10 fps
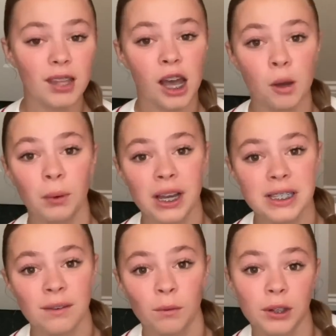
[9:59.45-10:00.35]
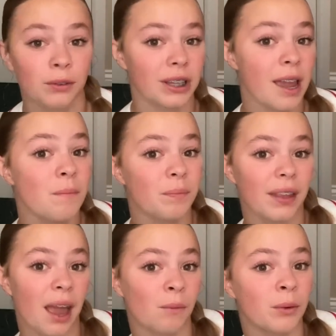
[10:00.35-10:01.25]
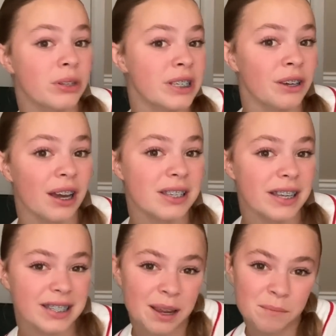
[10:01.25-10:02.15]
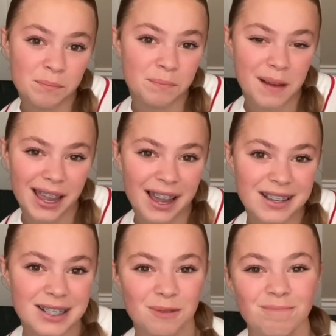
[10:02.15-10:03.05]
I hope you guys have a wonderful day, and we will see you guys next time. Bye, guys.